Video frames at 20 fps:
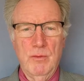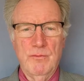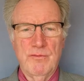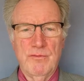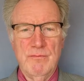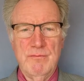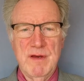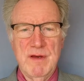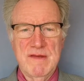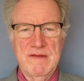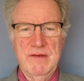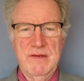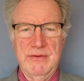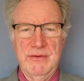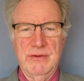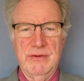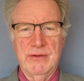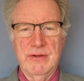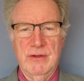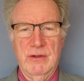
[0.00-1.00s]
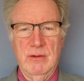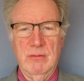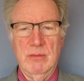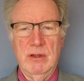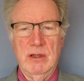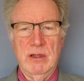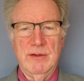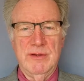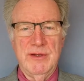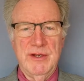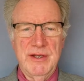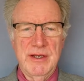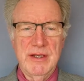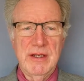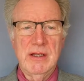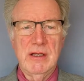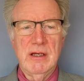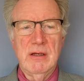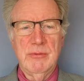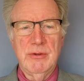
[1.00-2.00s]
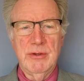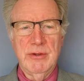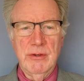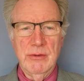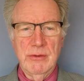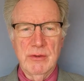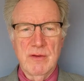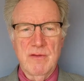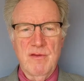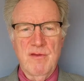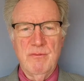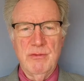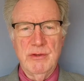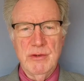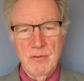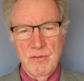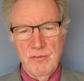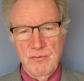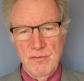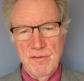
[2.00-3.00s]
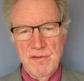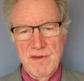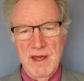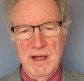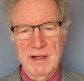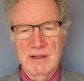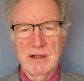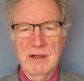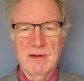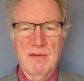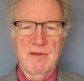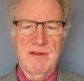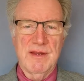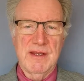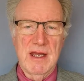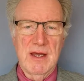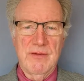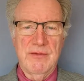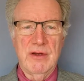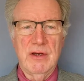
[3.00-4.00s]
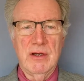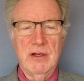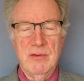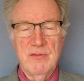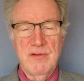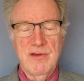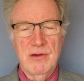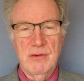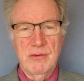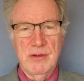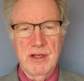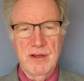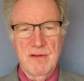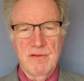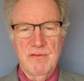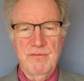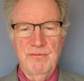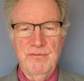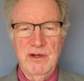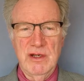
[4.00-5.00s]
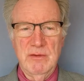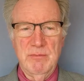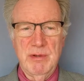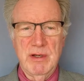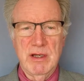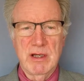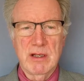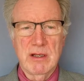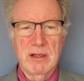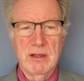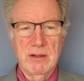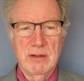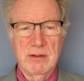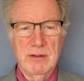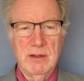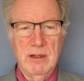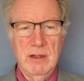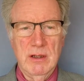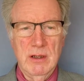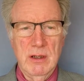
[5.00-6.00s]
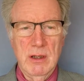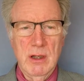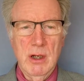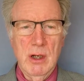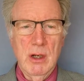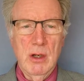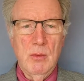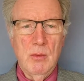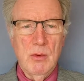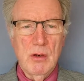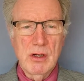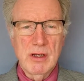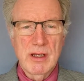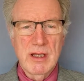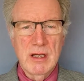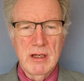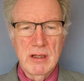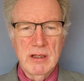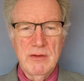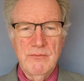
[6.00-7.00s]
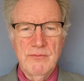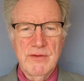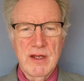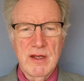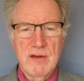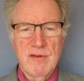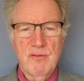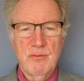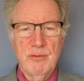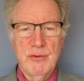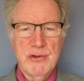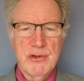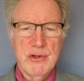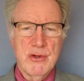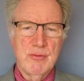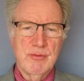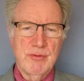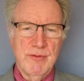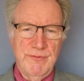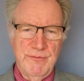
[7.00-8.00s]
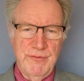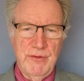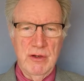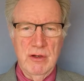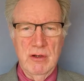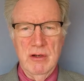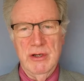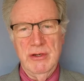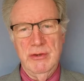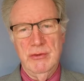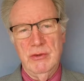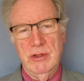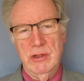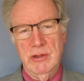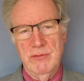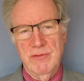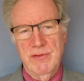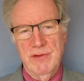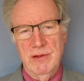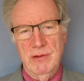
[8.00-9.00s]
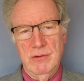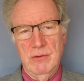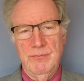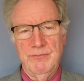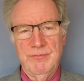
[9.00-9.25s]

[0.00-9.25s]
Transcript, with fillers: from Bezla.com and today I'm going to look at some useful tactics to gather hotel guest feedback. What kind of guest would you prefer in your hotel?